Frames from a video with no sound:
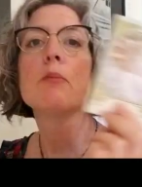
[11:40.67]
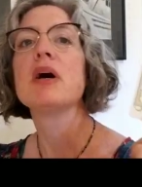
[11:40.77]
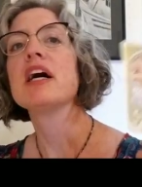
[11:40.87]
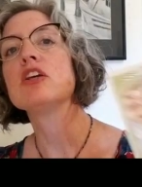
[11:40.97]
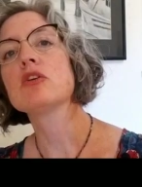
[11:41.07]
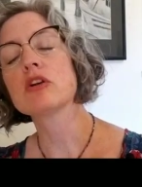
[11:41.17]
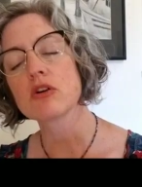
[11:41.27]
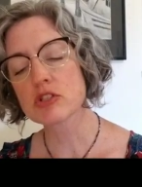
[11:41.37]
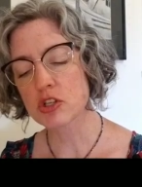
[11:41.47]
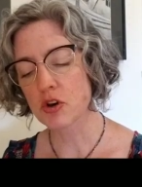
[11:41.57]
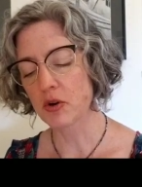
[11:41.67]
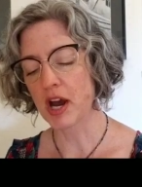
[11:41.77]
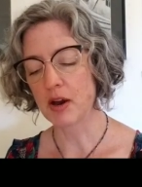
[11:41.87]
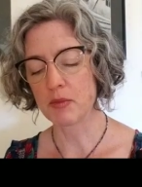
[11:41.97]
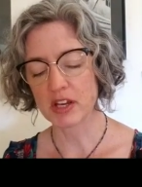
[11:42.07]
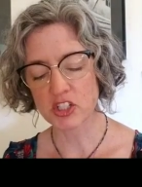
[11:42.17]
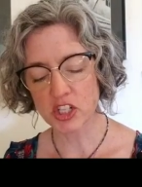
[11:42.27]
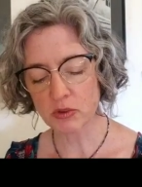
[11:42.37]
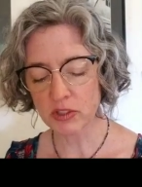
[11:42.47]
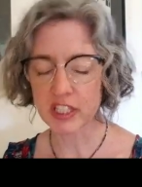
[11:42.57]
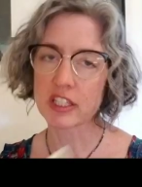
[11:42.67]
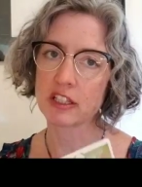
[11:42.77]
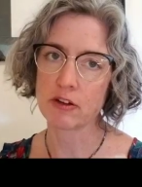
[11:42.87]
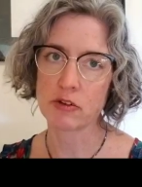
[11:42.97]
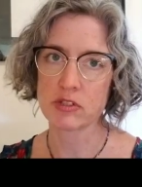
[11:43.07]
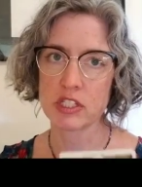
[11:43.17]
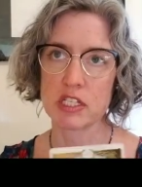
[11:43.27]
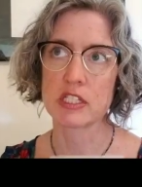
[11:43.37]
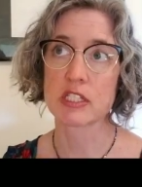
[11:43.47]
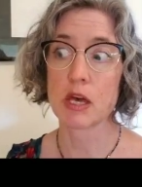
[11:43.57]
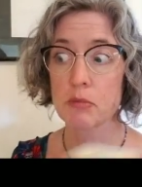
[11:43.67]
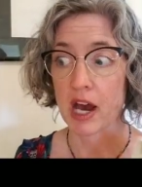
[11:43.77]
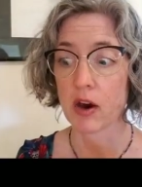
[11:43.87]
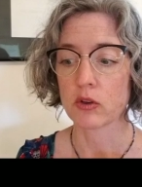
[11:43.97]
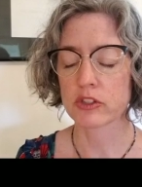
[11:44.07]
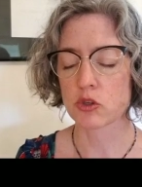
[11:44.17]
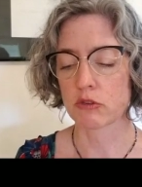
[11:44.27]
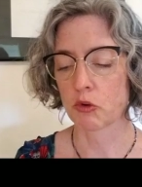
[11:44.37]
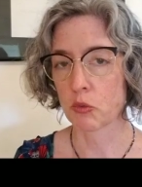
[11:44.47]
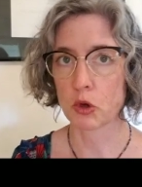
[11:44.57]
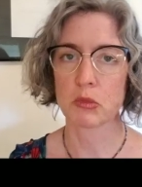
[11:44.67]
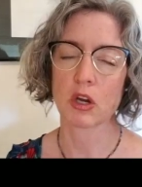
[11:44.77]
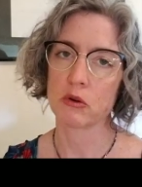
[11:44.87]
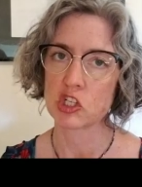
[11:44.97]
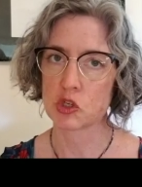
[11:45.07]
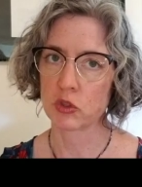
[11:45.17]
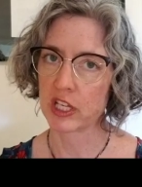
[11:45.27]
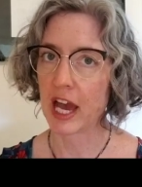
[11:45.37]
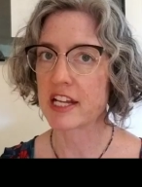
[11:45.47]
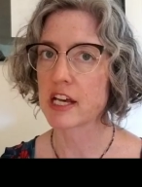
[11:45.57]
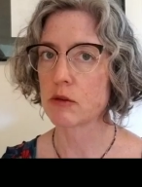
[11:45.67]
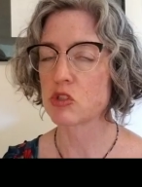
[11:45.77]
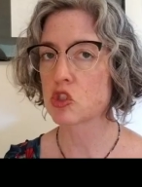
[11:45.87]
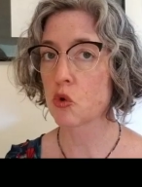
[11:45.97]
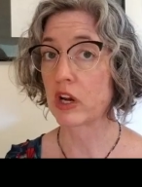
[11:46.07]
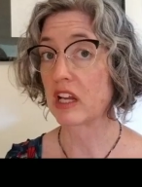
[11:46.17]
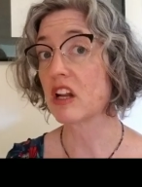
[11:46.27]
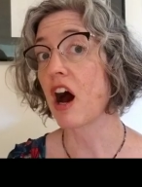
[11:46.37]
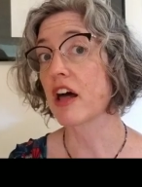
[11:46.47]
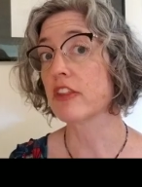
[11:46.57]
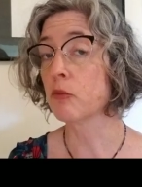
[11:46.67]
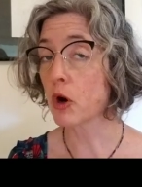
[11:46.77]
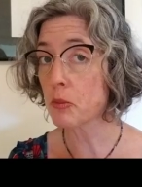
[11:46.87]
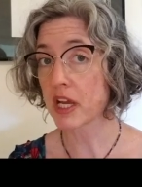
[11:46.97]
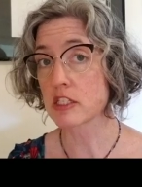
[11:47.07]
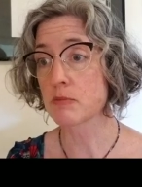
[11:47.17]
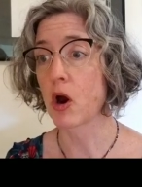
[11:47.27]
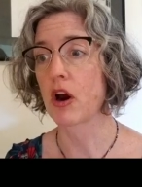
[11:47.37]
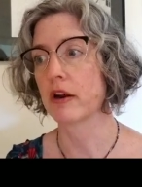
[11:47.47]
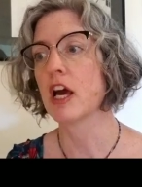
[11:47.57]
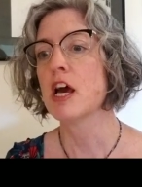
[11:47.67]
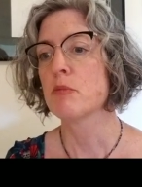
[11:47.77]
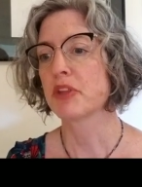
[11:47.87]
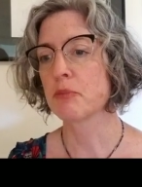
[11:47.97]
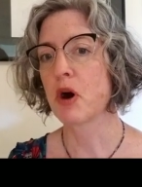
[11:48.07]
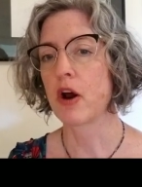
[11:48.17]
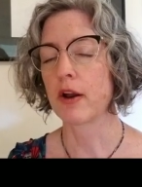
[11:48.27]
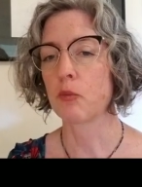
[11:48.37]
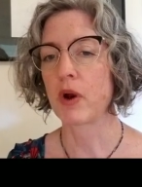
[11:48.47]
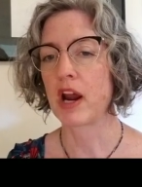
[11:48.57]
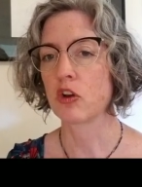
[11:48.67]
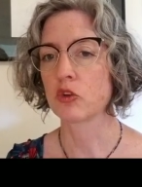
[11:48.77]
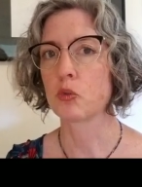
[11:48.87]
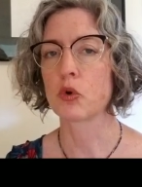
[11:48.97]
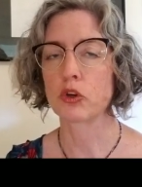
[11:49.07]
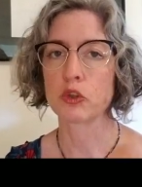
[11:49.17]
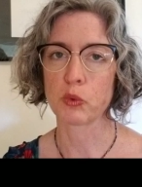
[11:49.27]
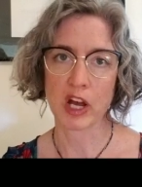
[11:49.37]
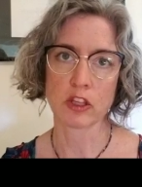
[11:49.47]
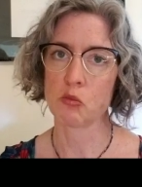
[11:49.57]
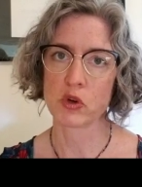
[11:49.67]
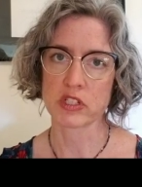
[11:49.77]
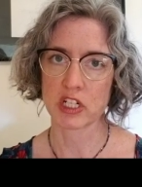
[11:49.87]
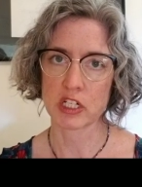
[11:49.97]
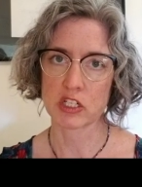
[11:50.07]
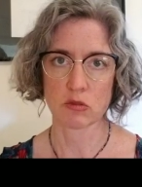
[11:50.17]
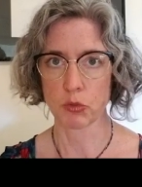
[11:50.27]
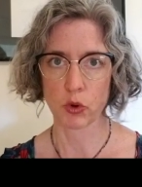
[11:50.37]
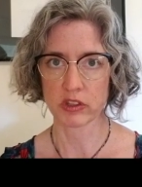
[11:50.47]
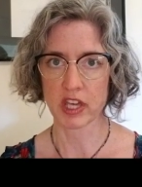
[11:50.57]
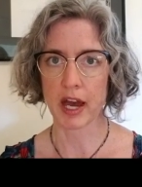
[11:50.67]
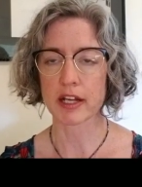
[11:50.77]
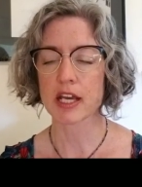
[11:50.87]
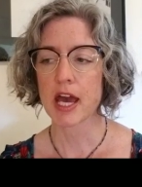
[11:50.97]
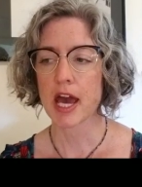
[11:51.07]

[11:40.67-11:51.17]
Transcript: But you could also um, generally the lovers is about sort of a Romeo and Juliet type story, and not the romance part, but the part where the world around them wasn't going to support that